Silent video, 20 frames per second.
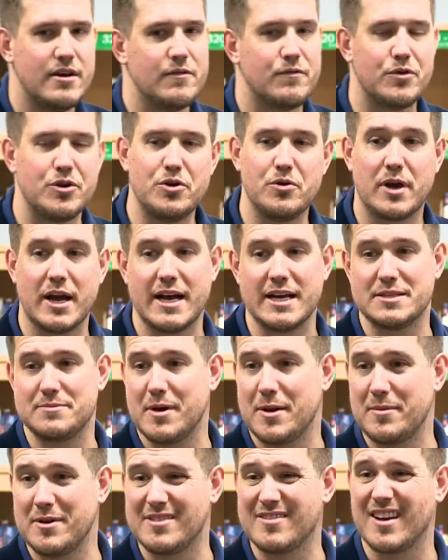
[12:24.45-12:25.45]
For you guys,
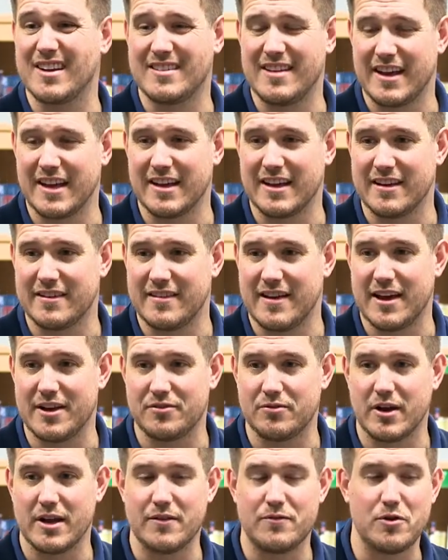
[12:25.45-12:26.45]
maybe it's like taking a test, right?